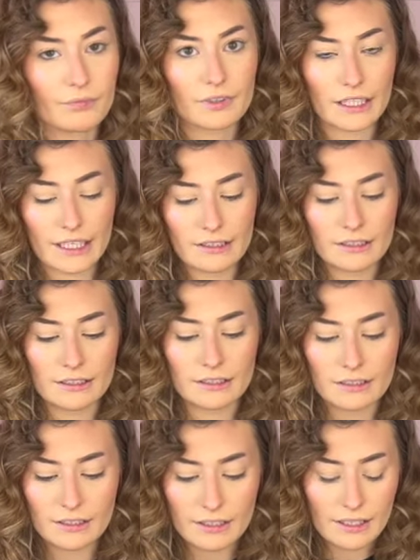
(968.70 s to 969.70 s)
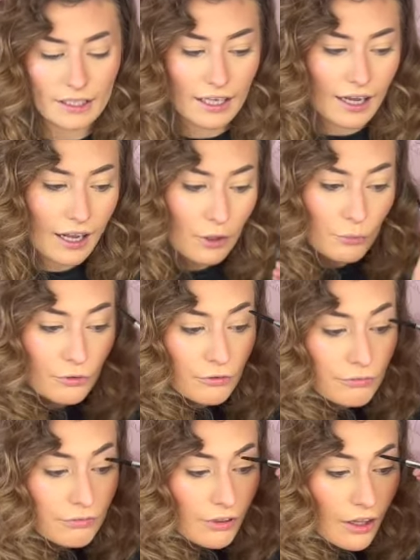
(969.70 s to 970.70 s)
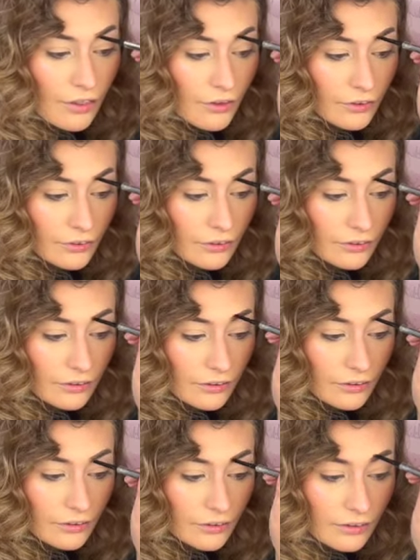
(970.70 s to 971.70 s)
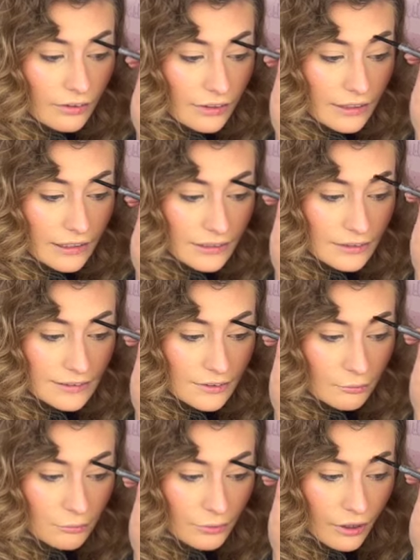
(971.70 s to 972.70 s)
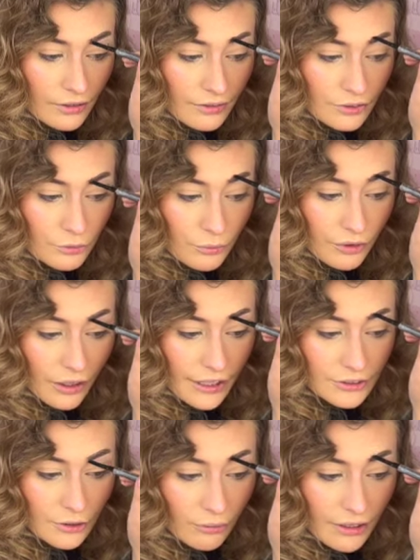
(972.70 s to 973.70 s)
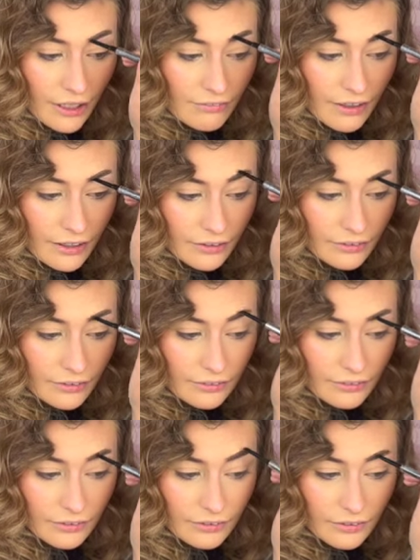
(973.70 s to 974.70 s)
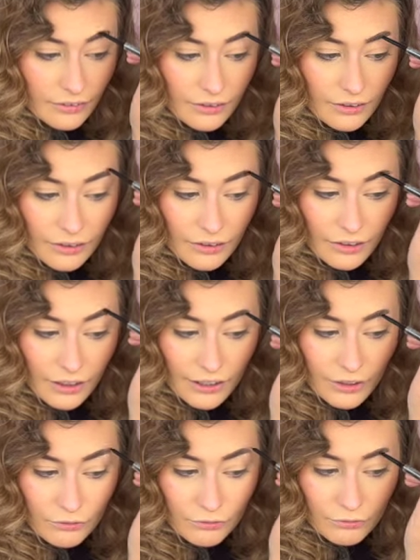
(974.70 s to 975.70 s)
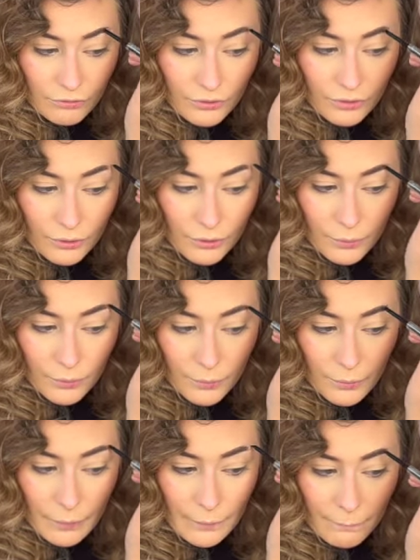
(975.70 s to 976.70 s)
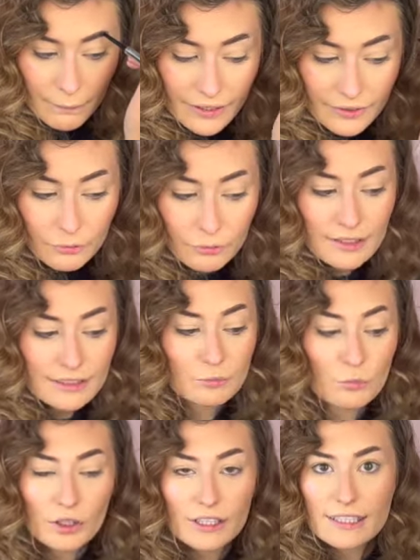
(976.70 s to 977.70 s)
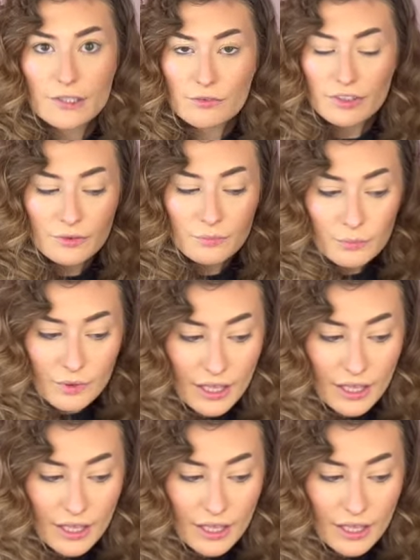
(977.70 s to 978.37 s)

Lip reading: Okay, I will feather in some product where I don't have hair, kind of make the rest more even.